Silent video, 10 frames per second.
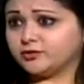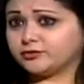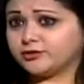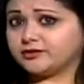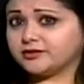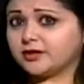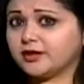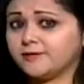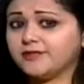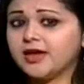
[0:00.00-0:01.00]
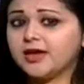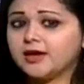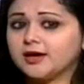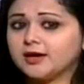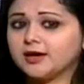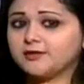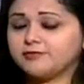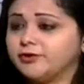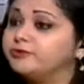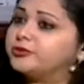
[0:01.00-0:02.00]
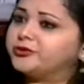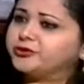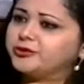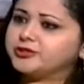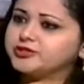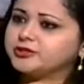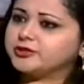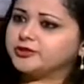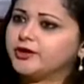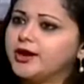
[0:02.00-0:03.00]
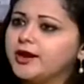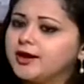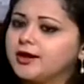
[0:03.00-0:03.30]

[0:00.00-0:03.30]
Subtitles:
that also raised a very important question here.